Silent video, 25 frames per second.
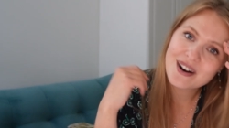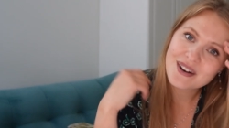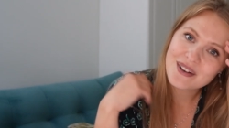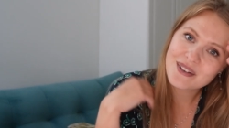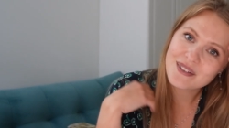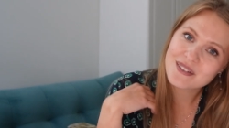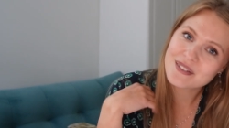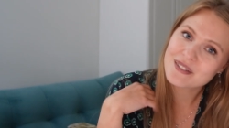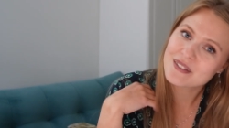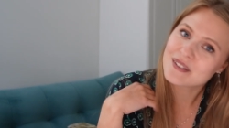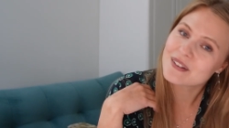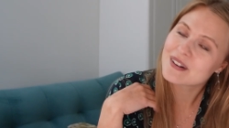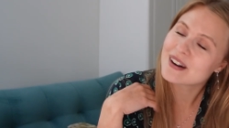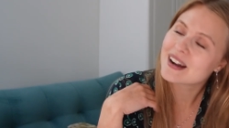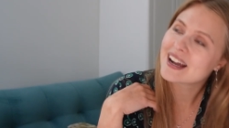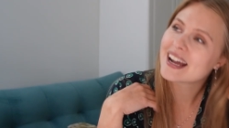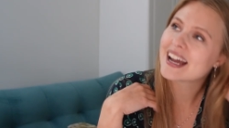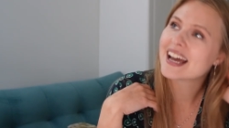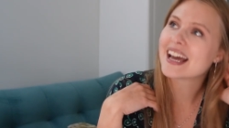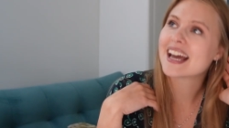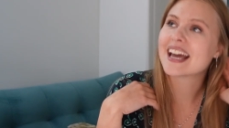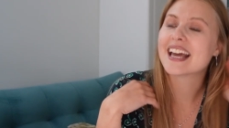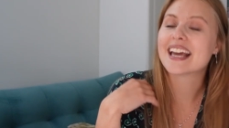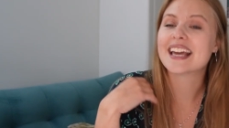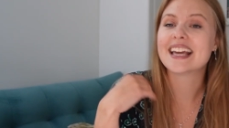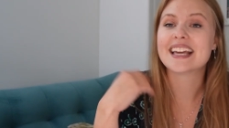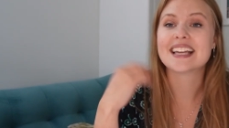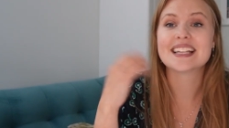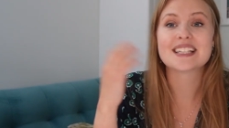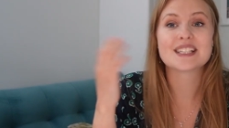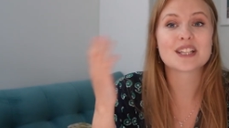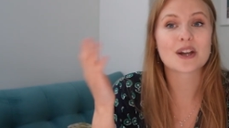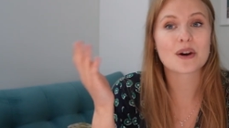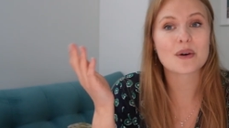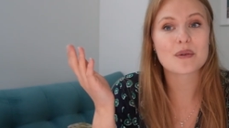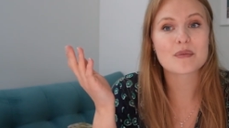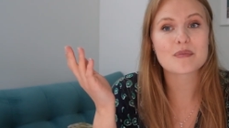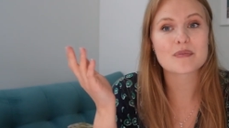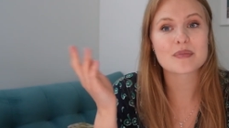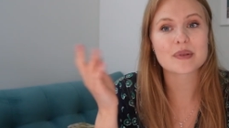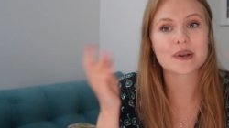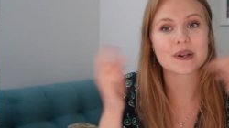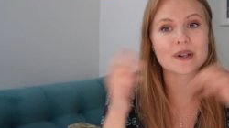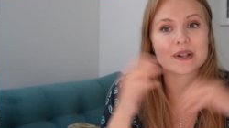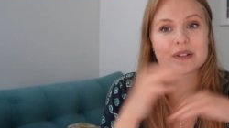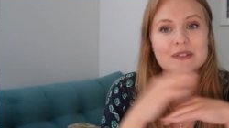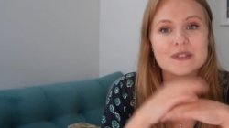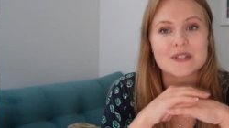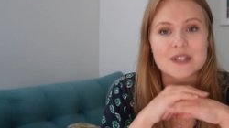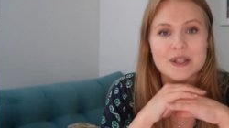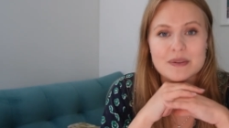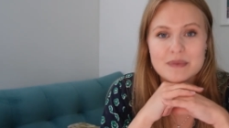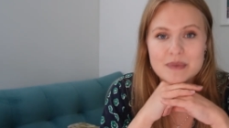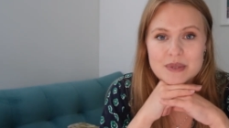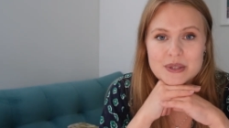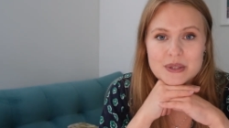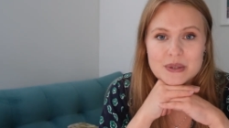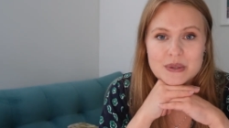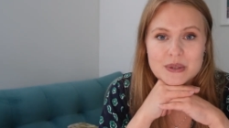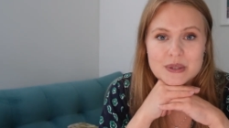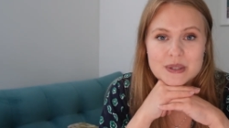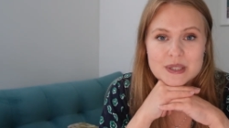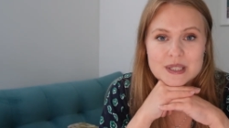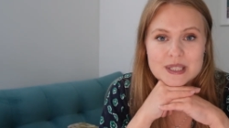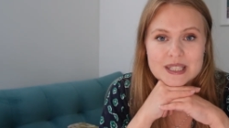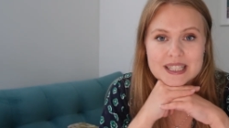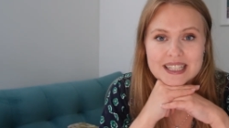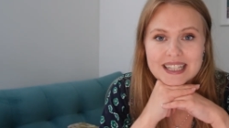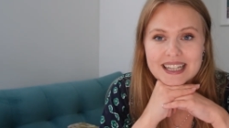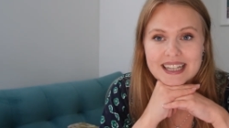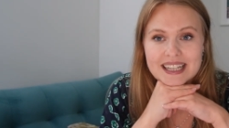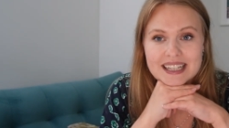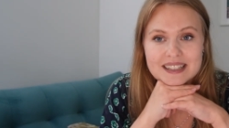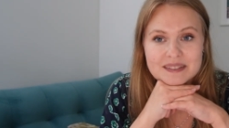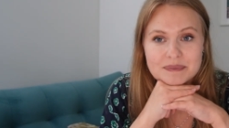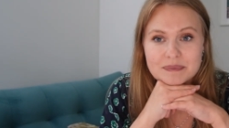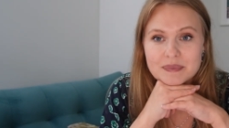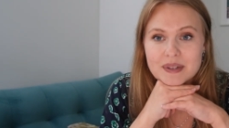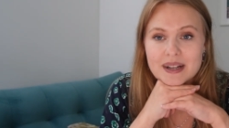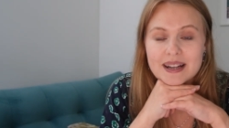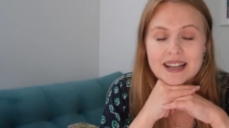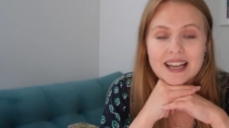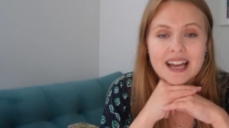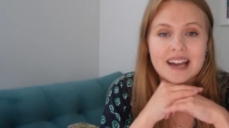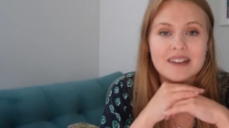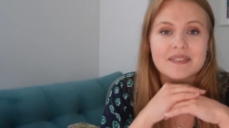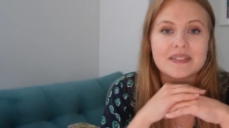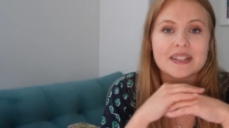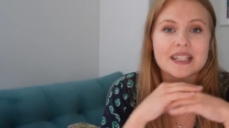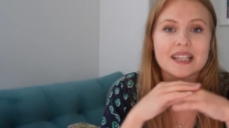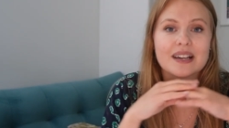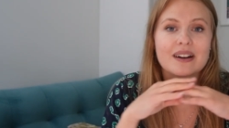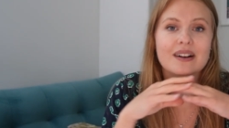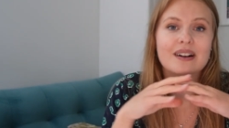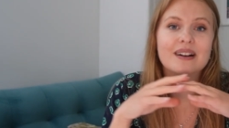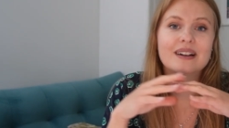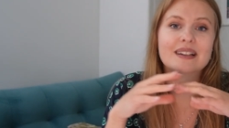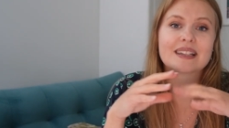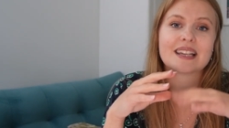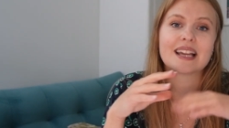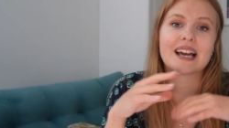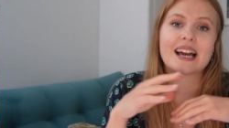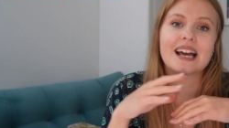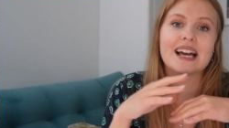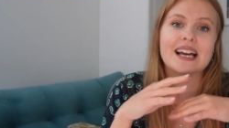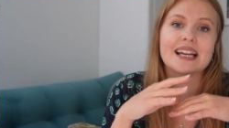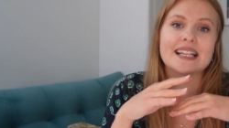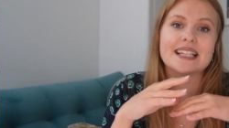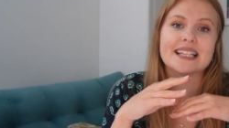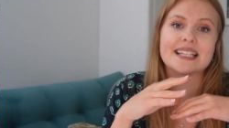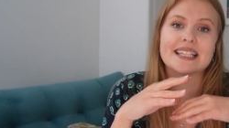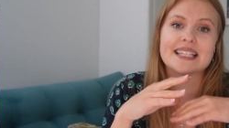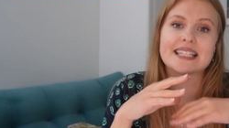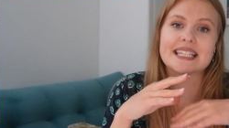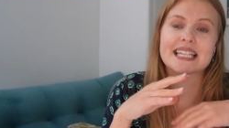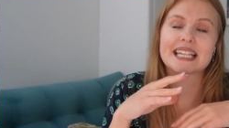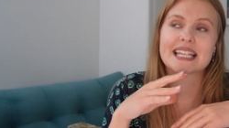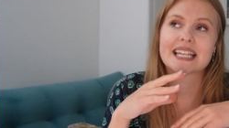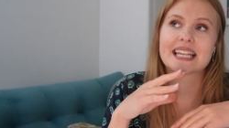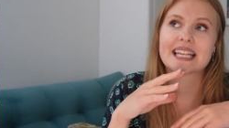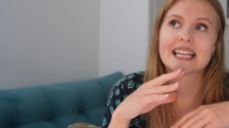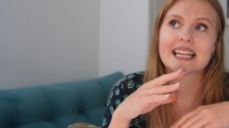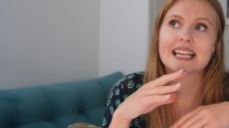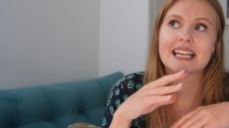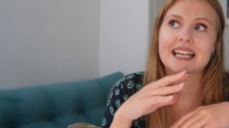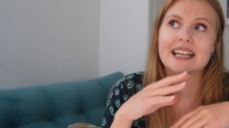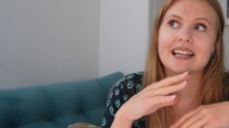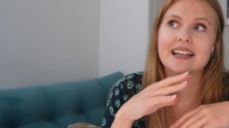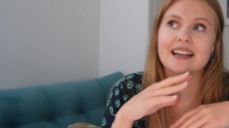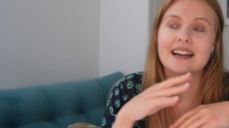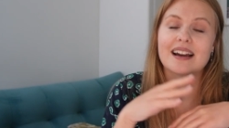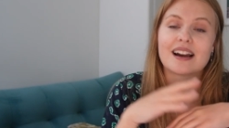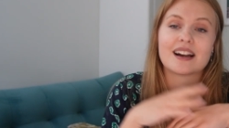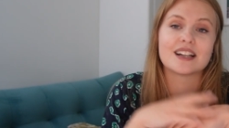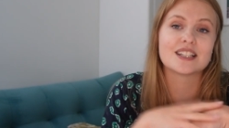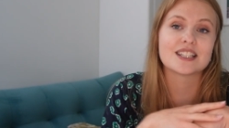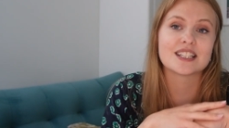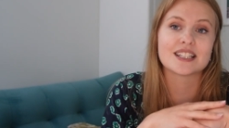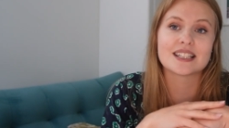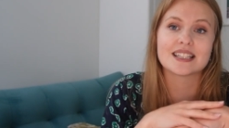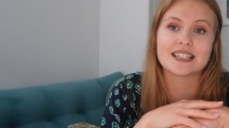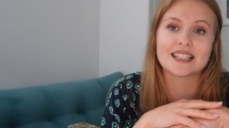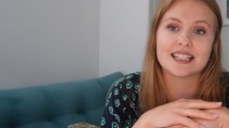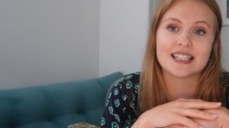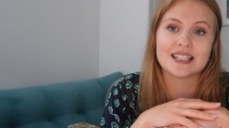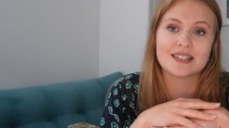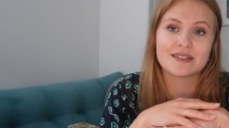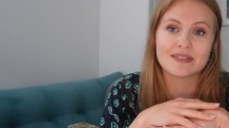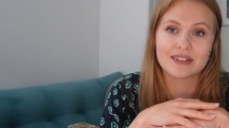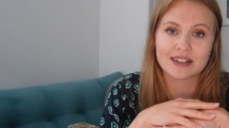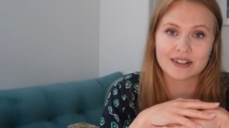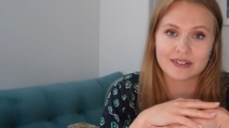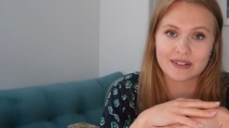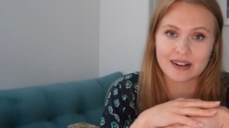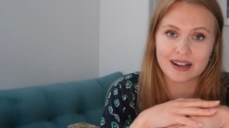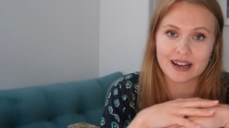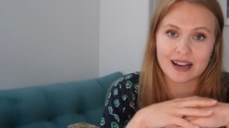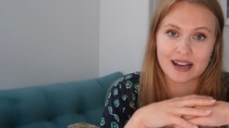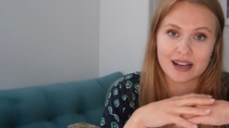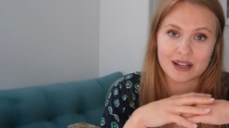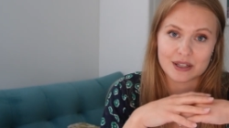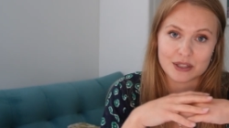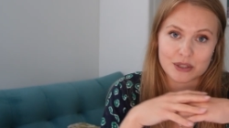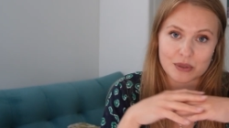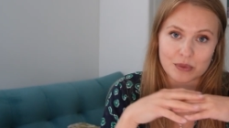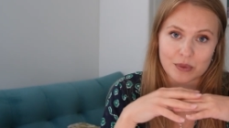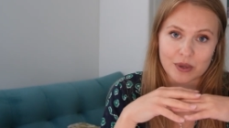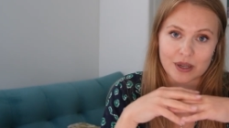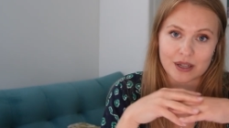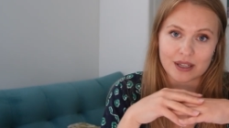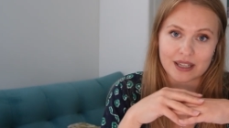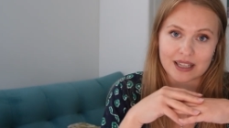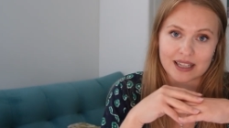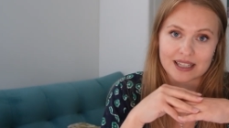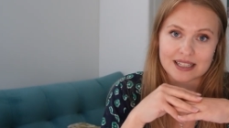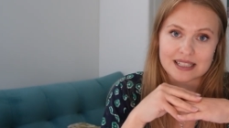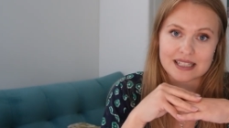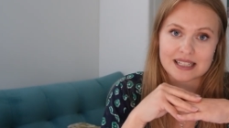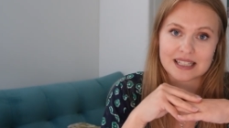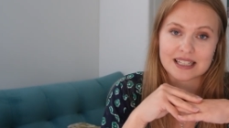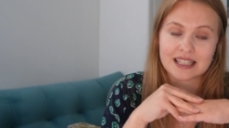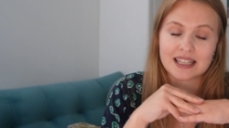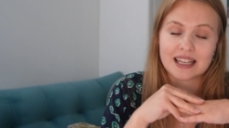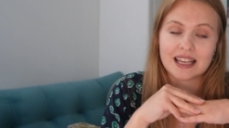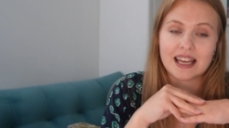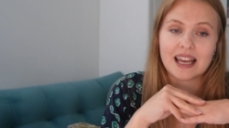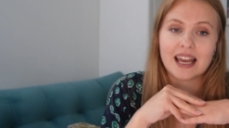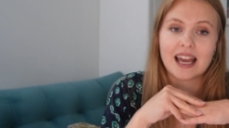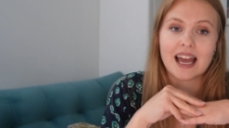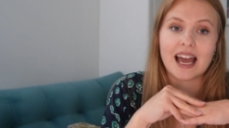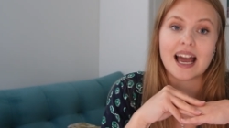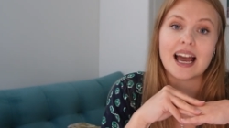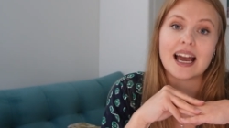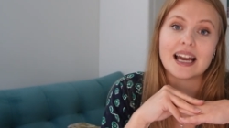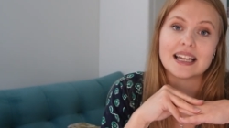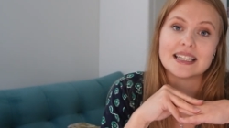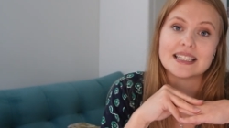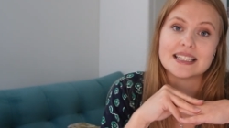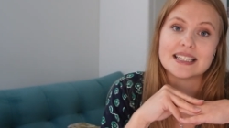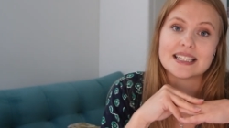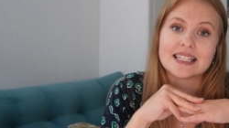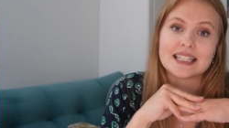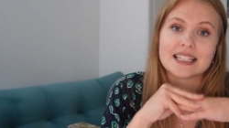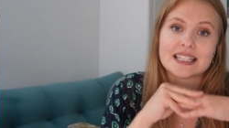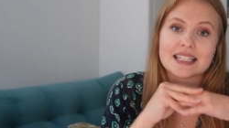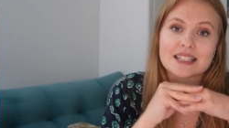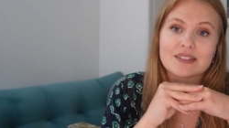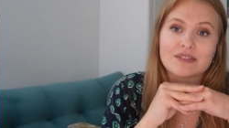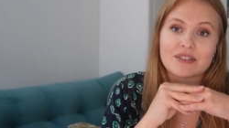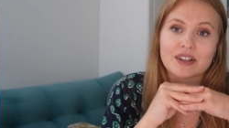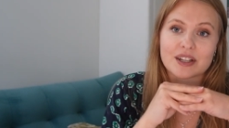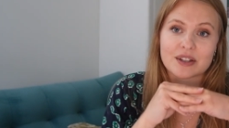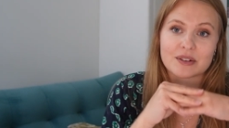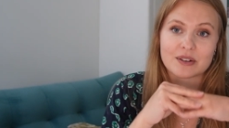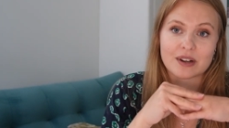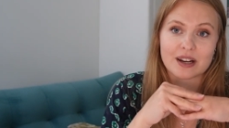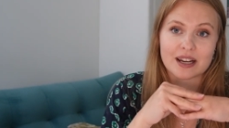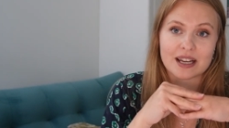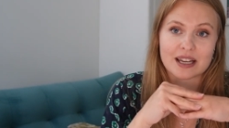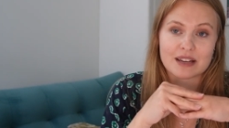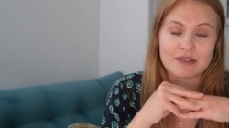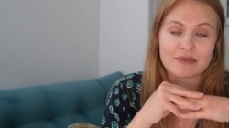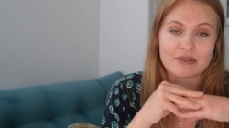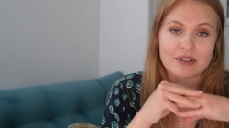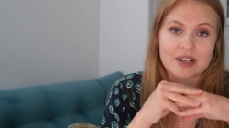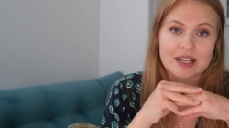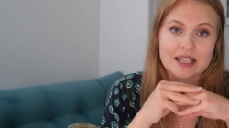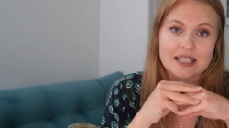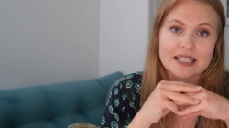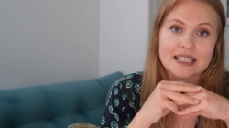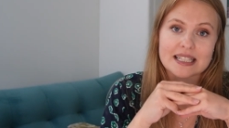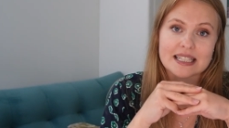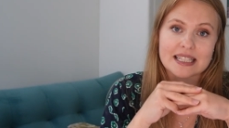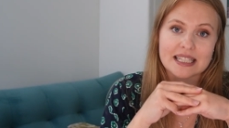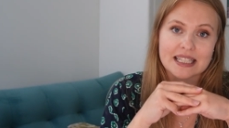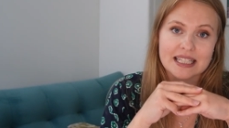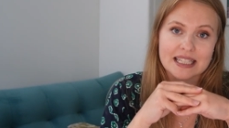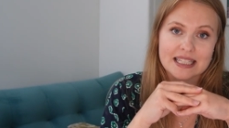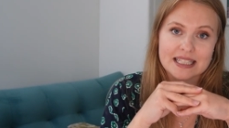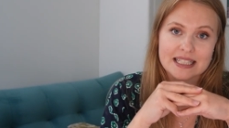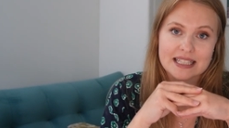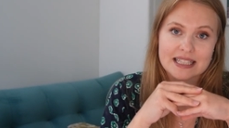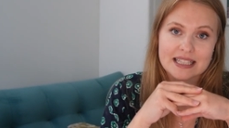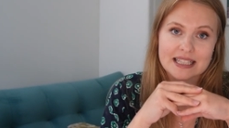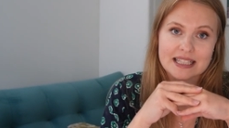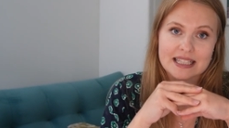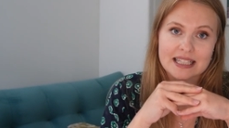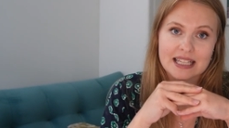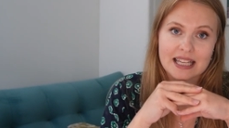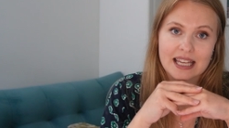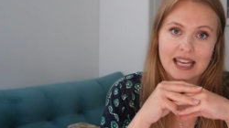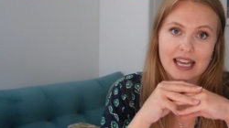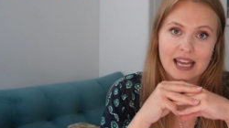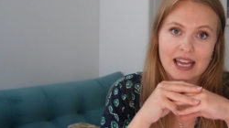or a top of some sort. I have the yarn and I just need to figure out how to work it and figure out if it needs